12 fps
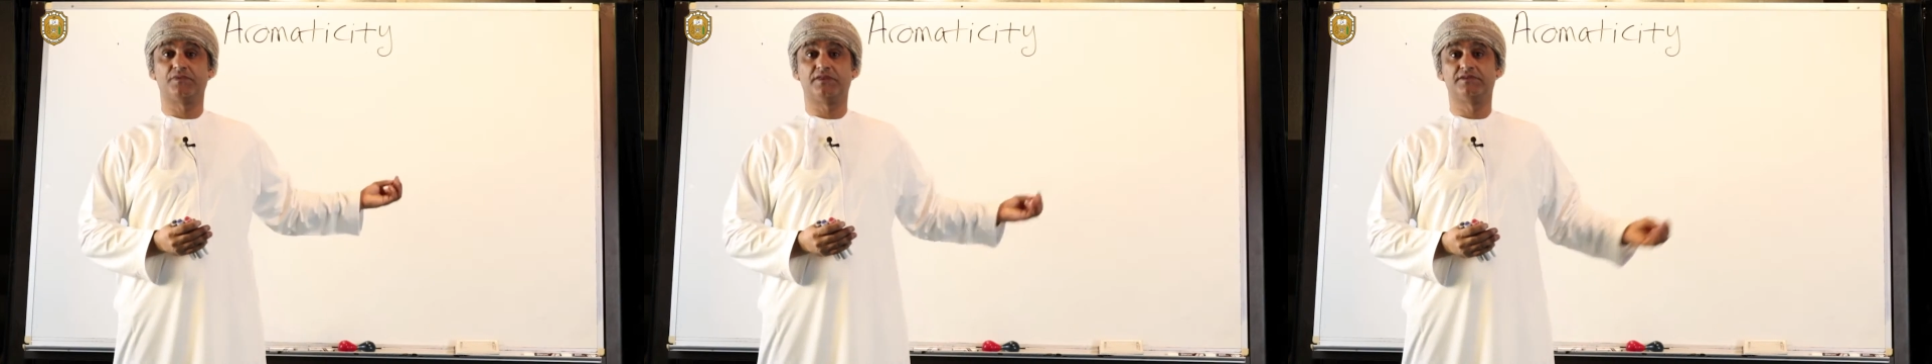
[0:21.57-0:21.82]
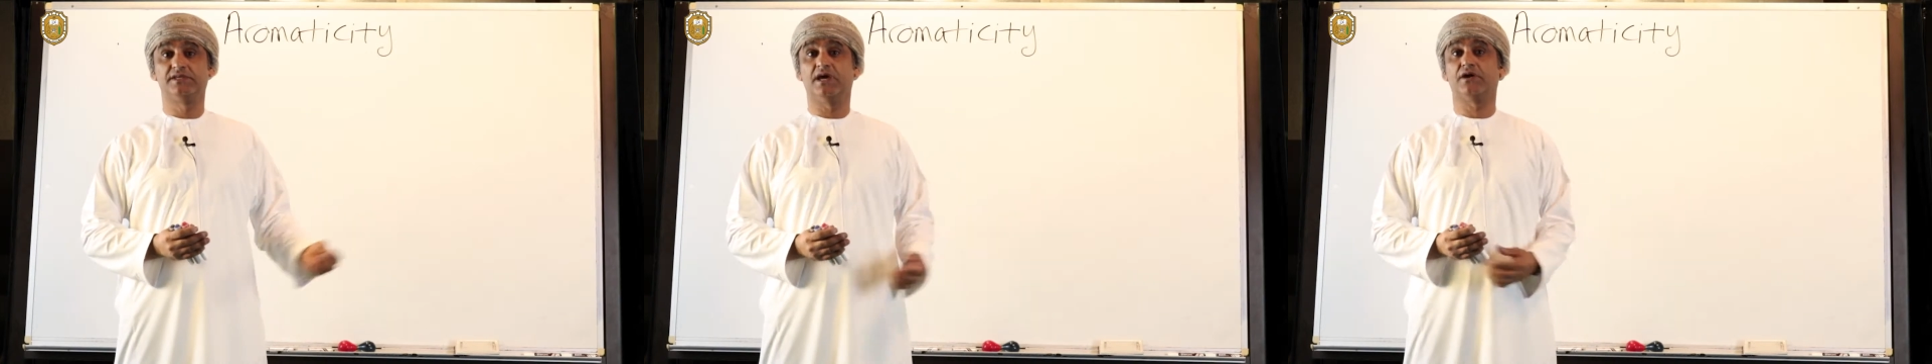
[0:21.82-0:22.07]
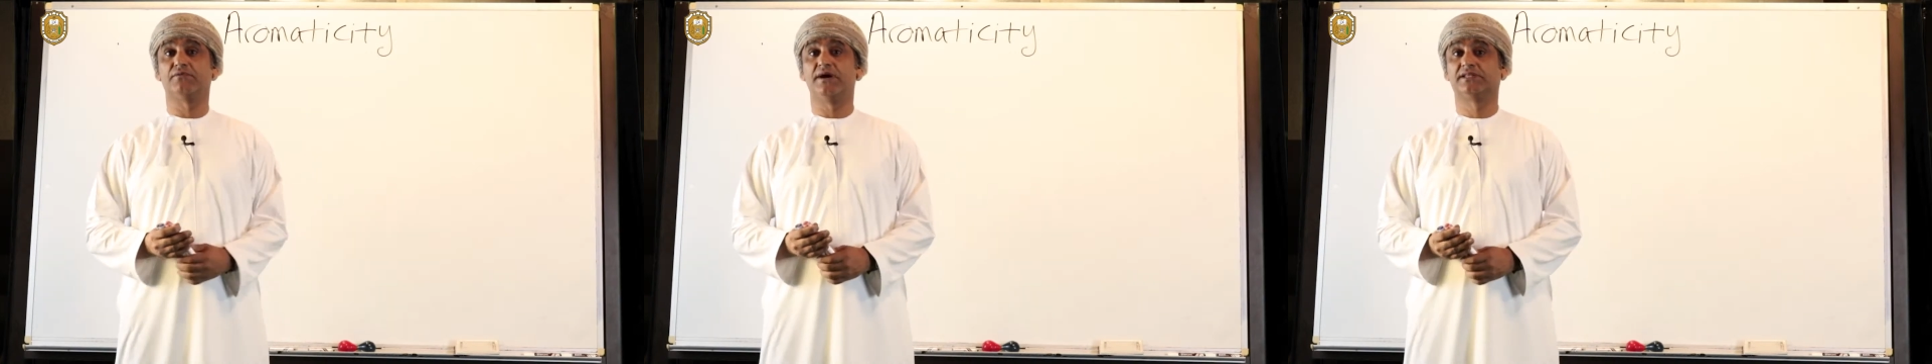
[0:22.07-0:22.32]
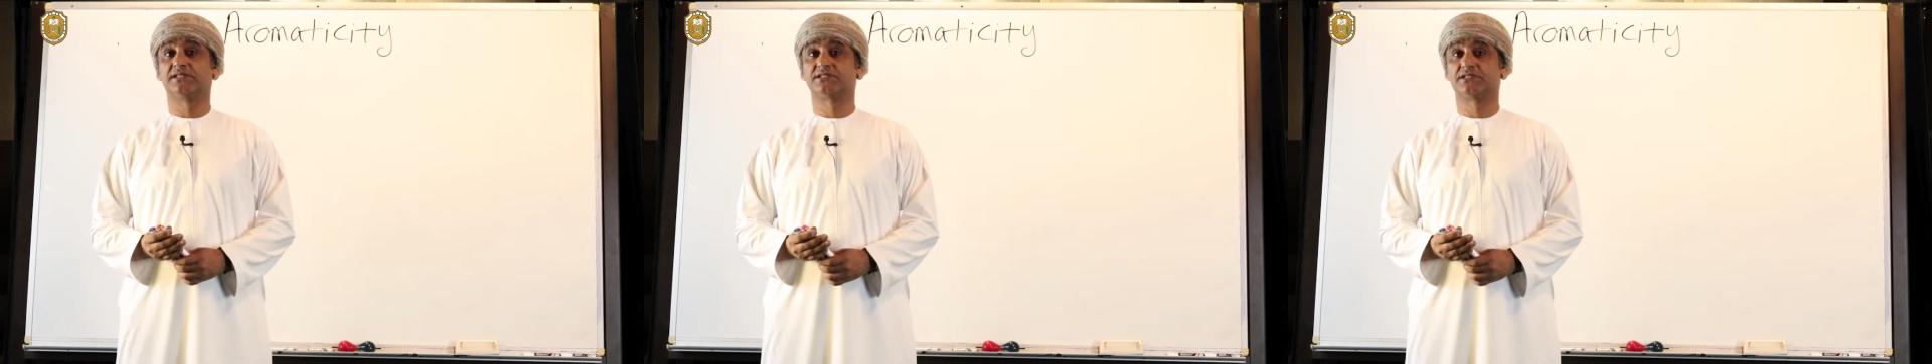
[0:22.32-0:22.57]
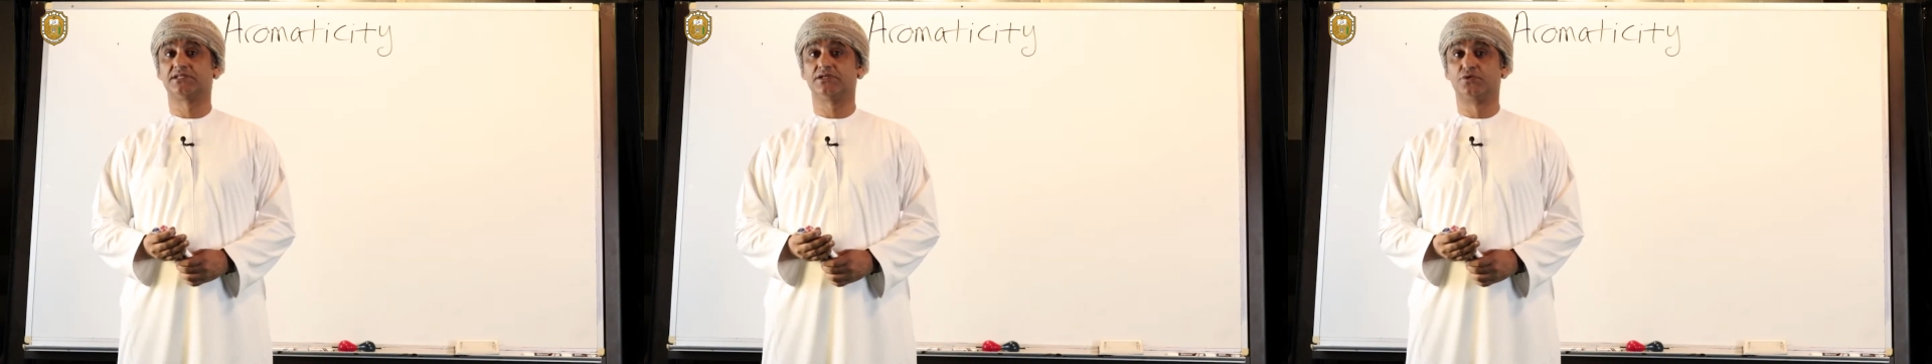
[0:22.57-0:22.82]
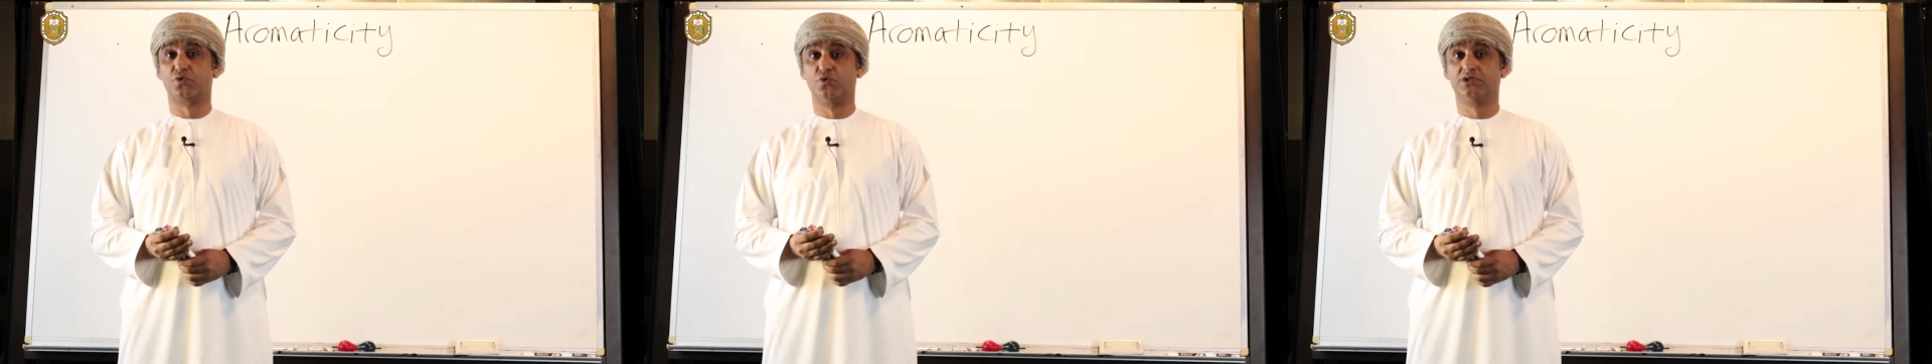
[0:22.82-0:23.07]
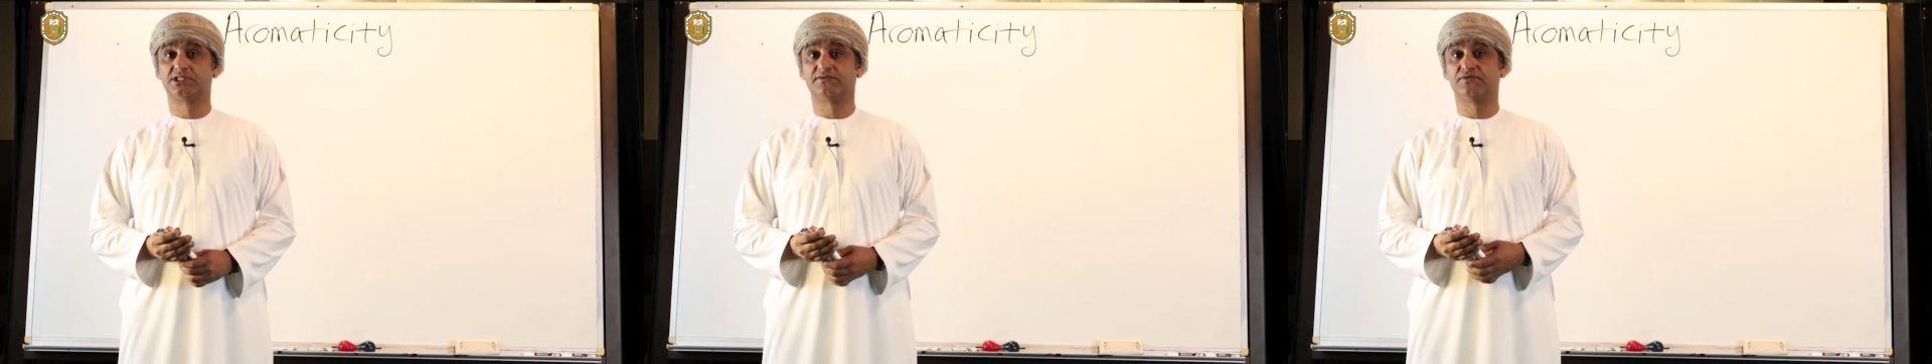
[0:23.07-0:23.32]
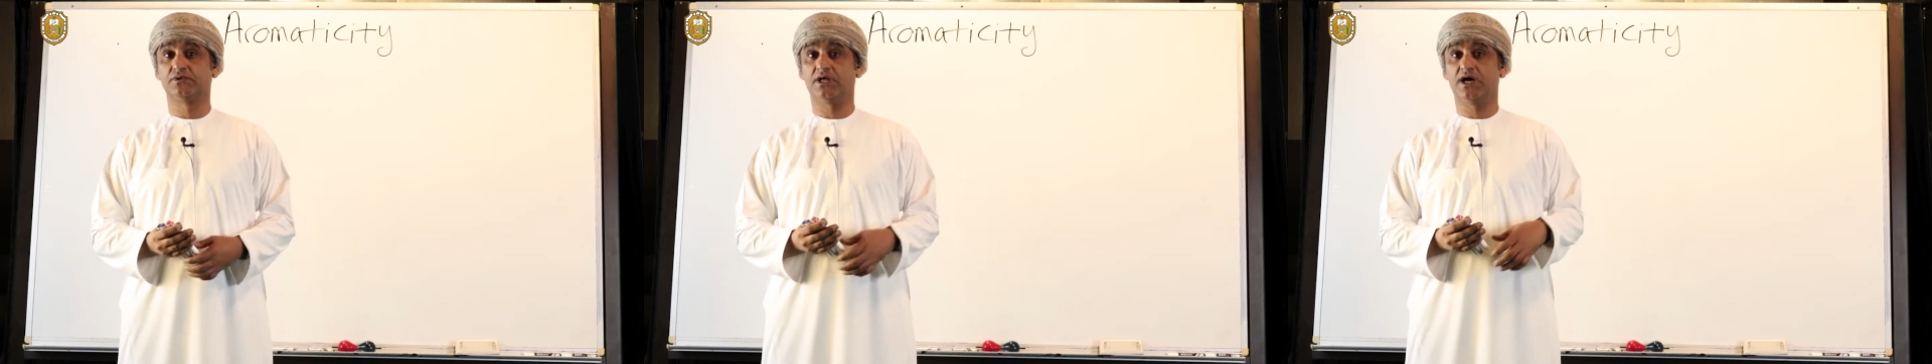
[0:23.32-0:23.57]
the aromaticity rules,
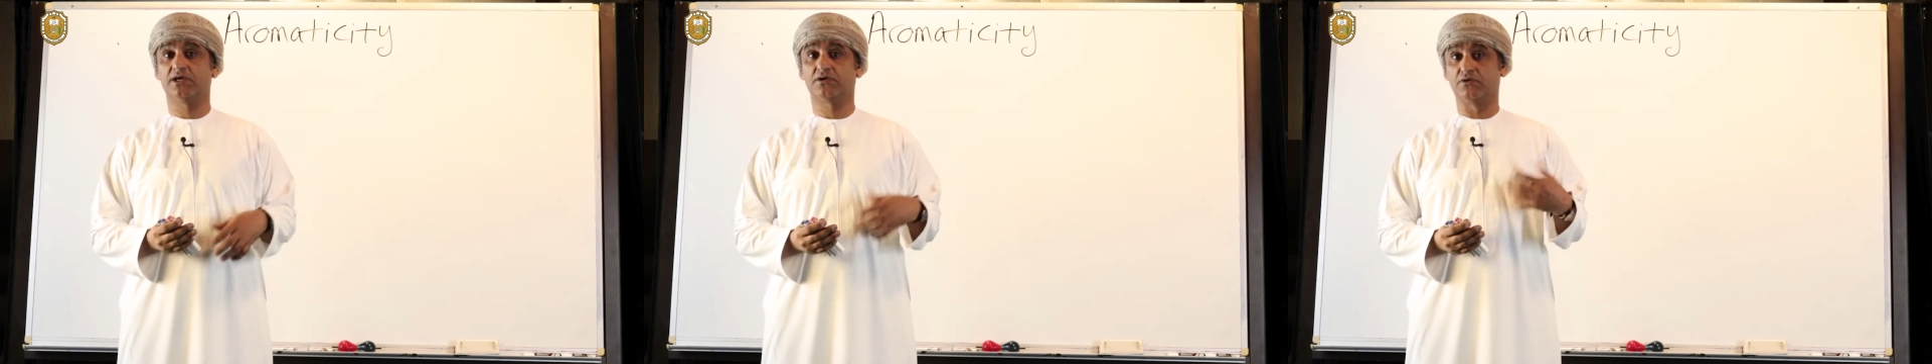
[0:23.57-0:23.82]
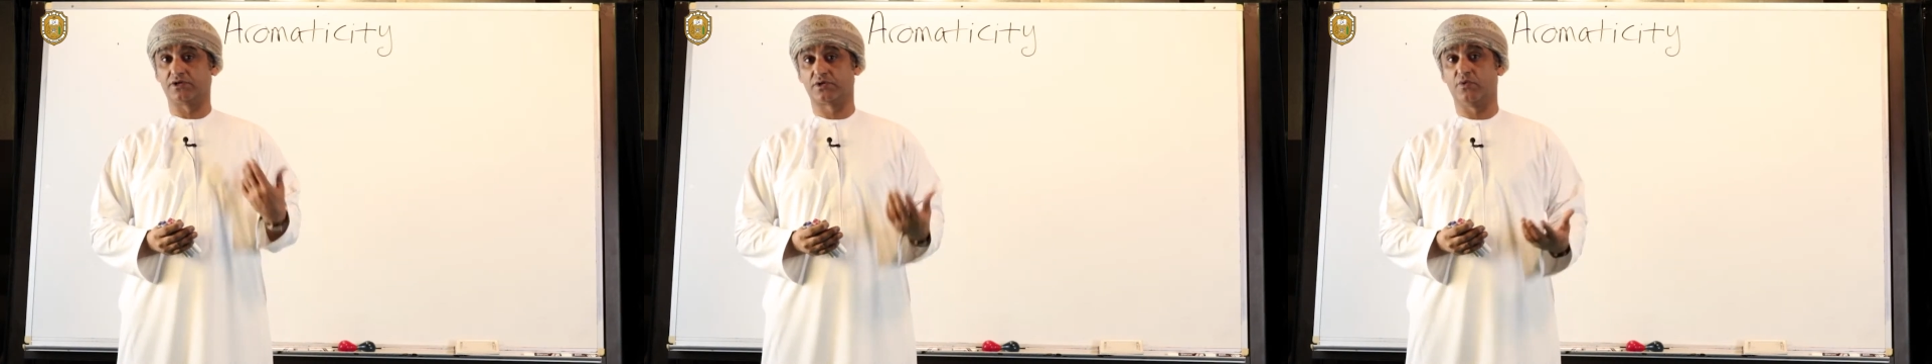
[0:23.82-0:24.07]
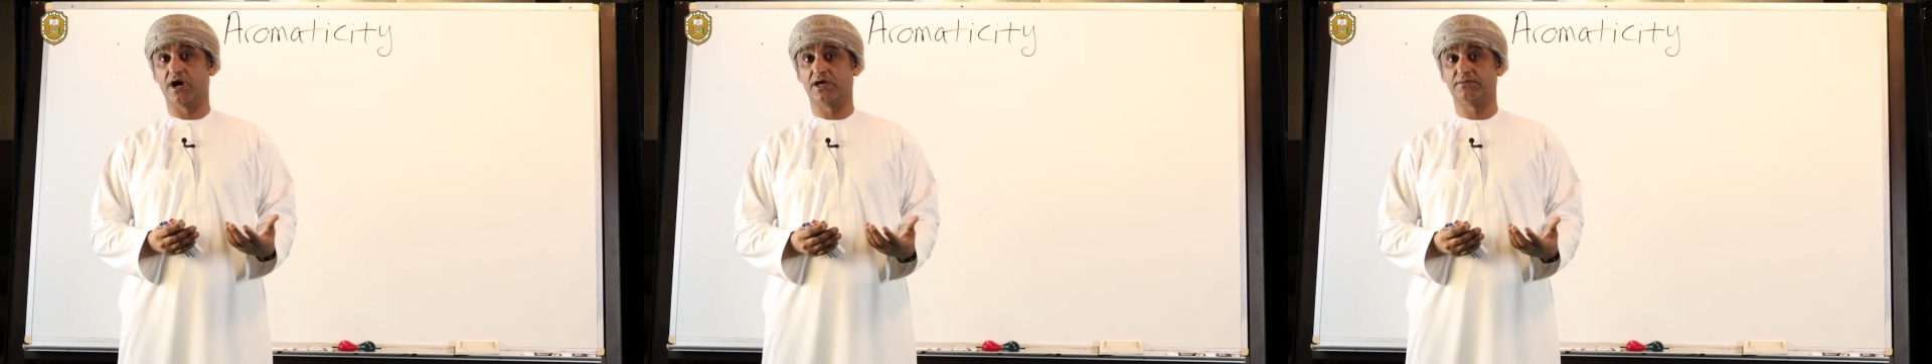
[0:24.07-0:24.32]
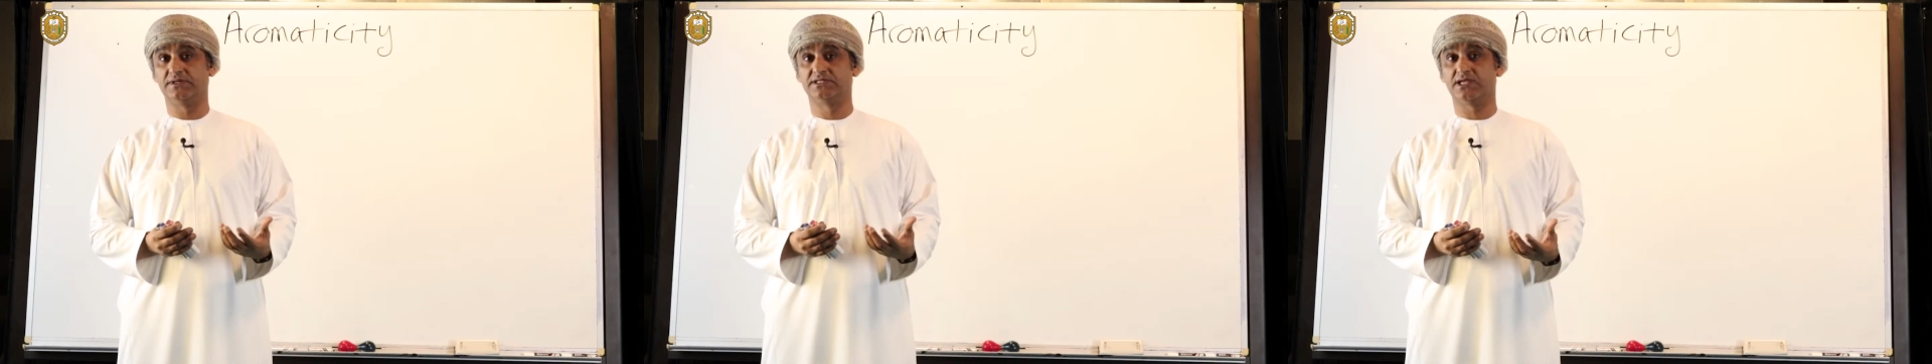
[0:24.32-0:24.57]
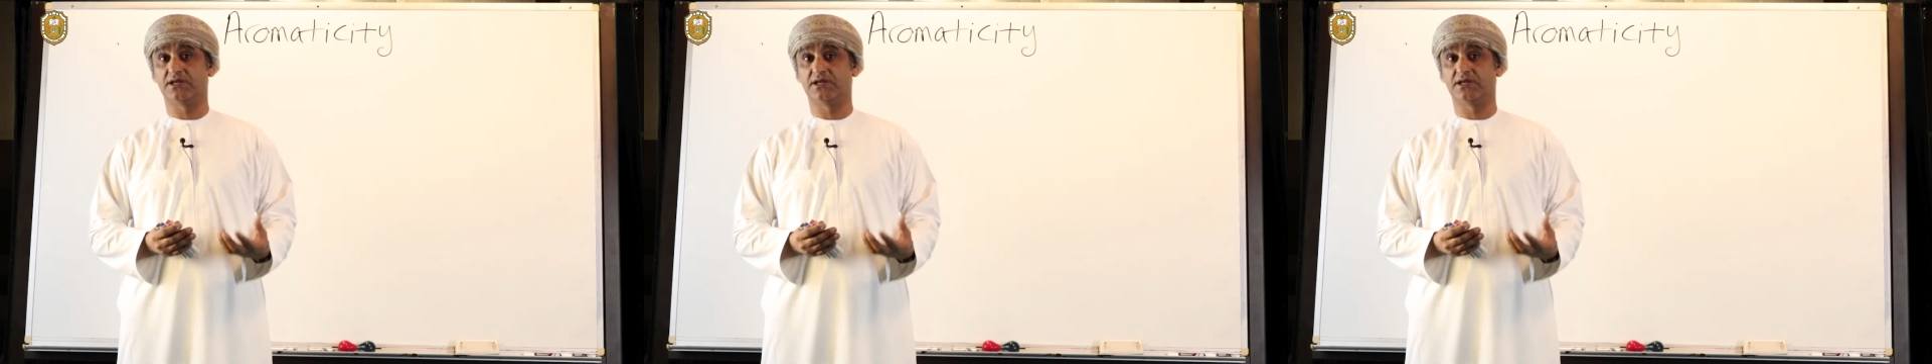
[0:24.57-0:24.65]
if you like, or requirements.